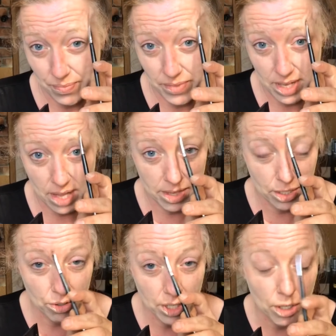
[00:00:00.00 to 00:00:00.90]
And then
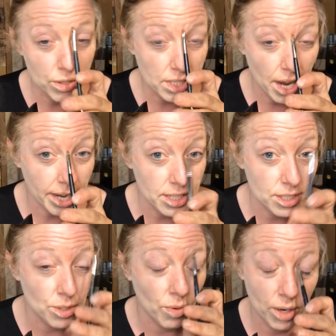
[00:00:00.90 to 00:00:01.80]
you can go as high as
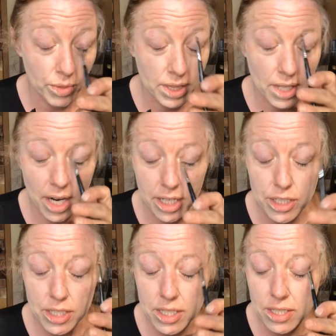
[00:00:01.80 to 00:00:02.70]
you want with the
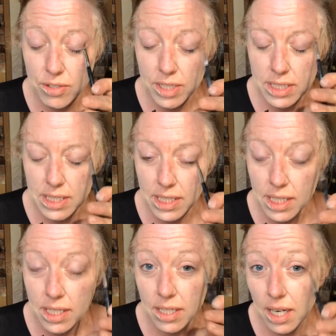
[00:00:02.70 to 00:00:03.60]
arch, as you can see.